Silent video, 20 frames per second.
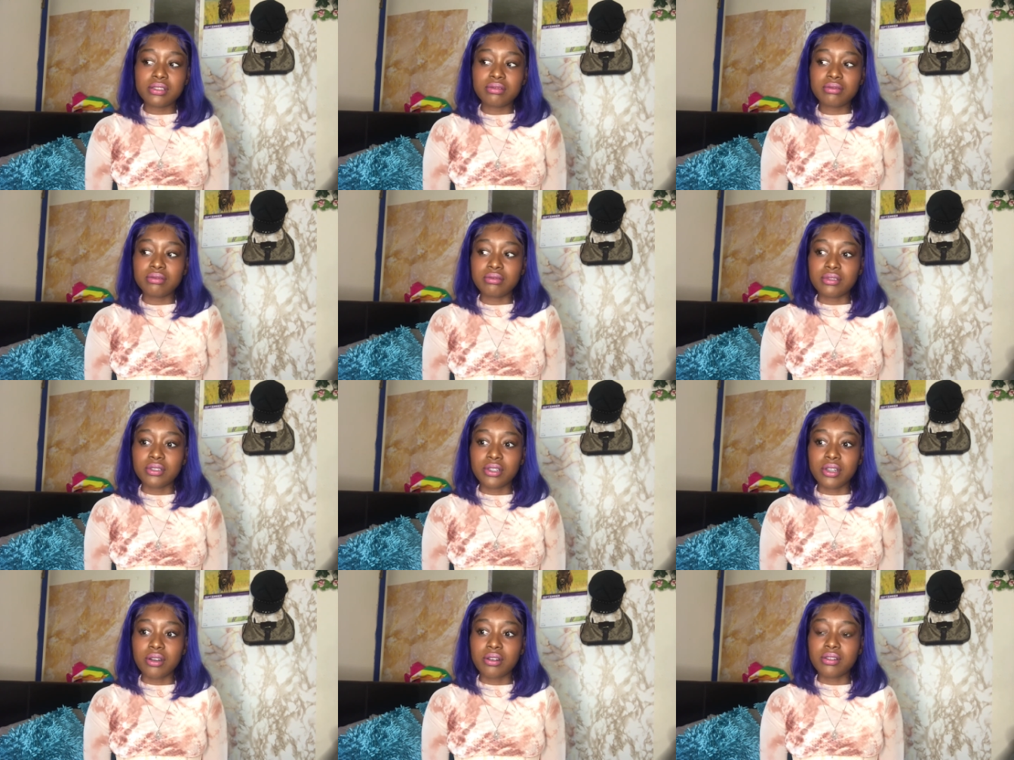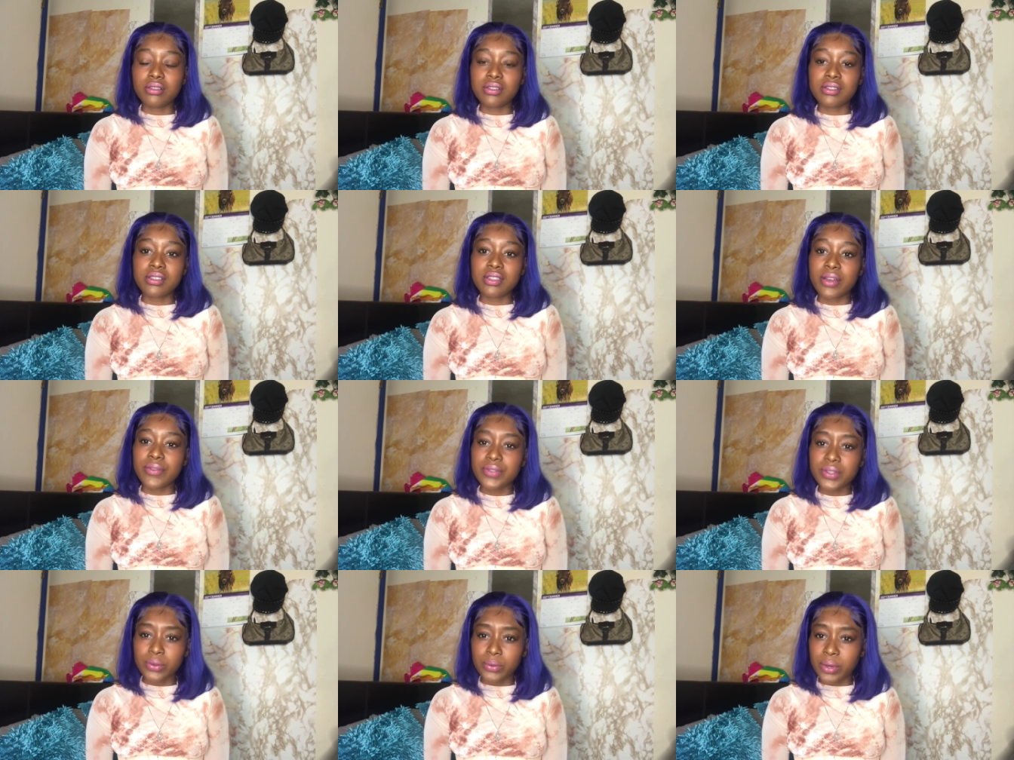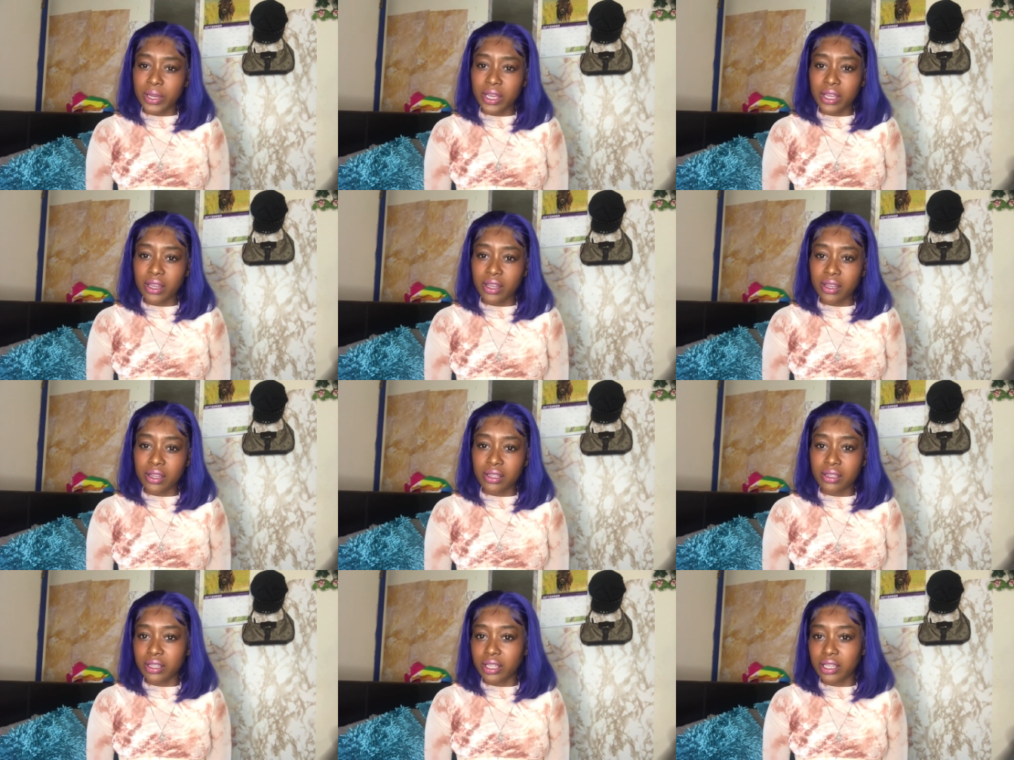you know stuff to
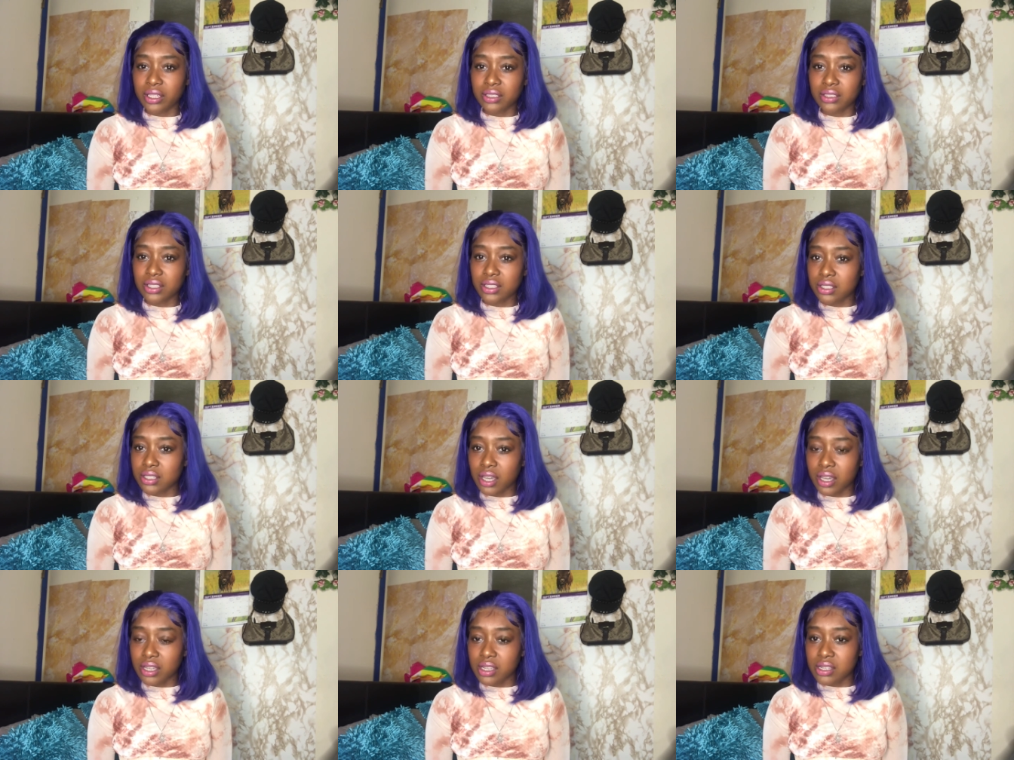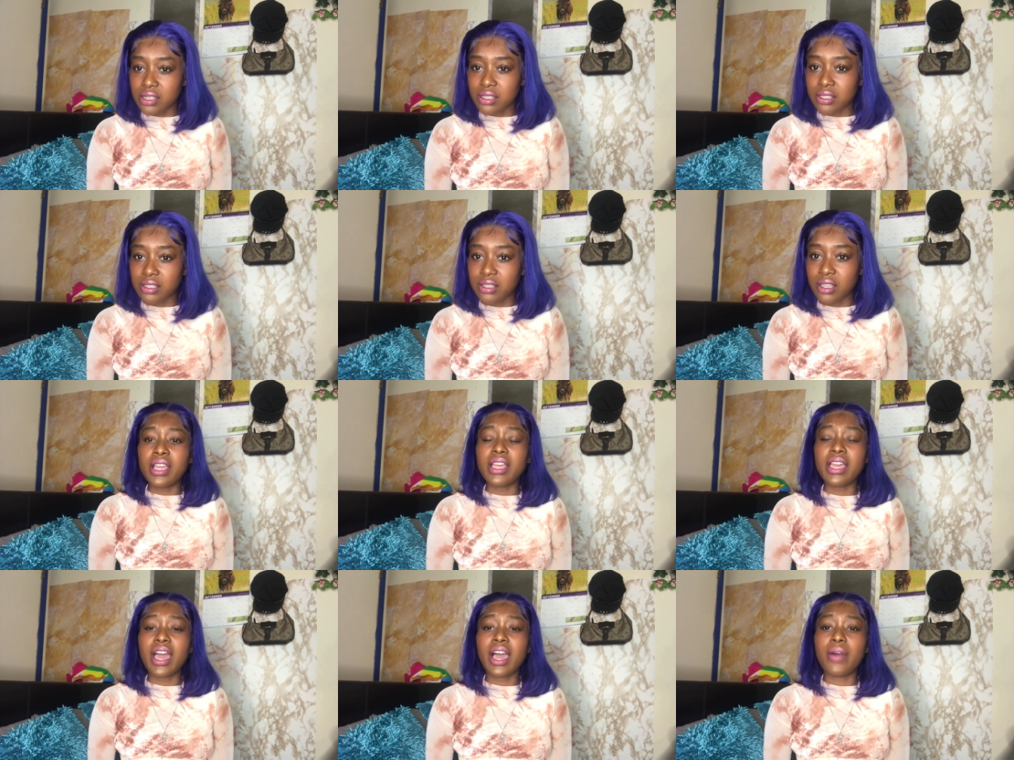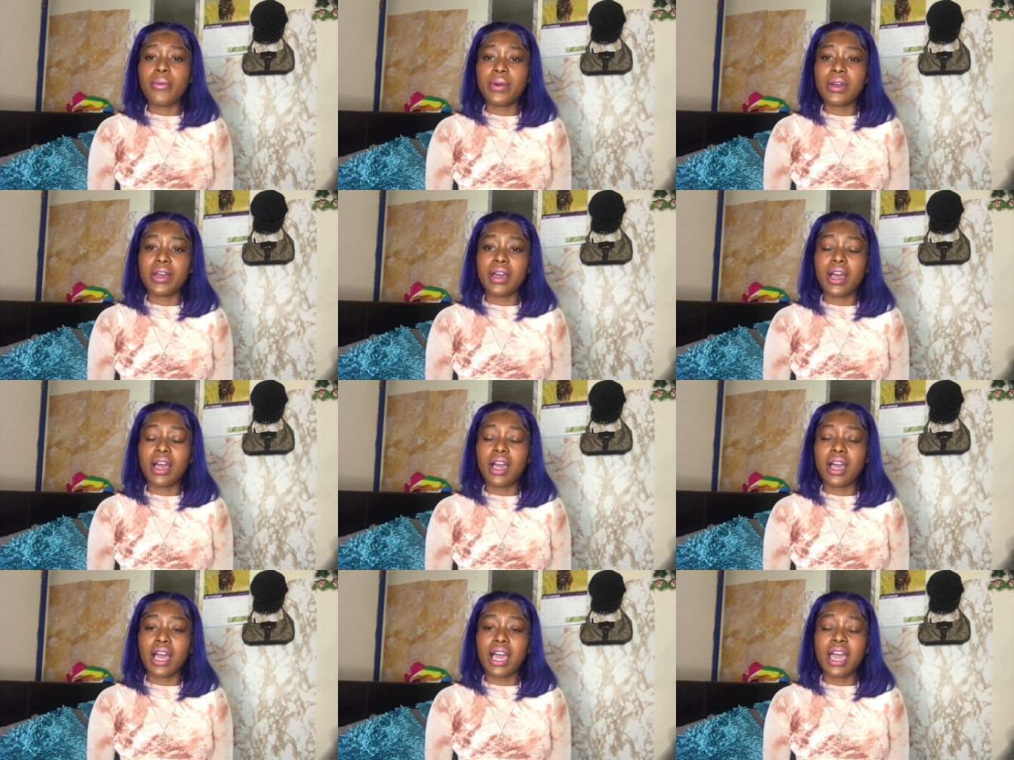wear like just cuz. Yeah, I went
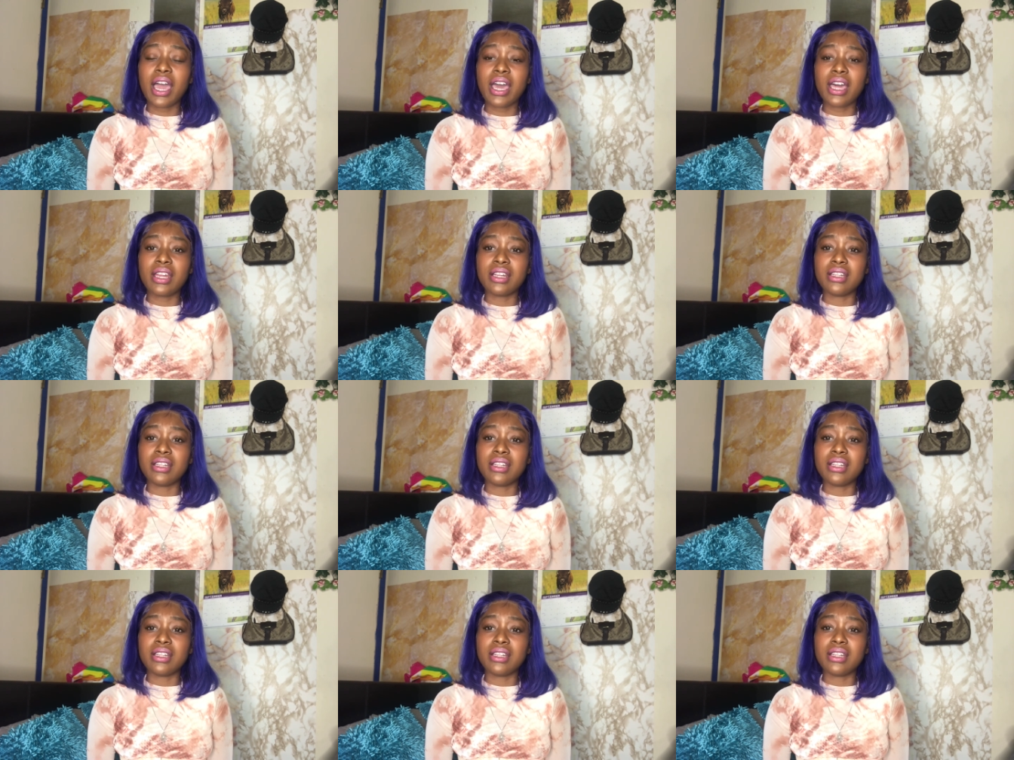I had